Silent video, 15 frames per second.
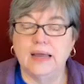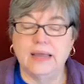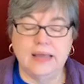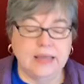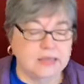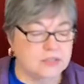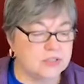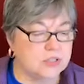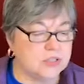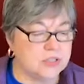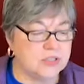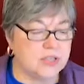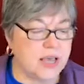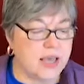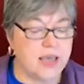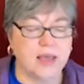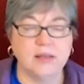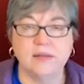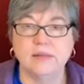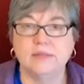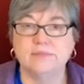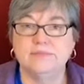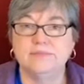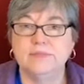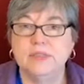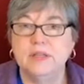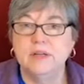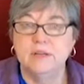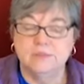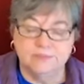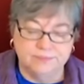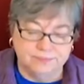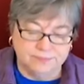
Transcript: It's just sad, you know?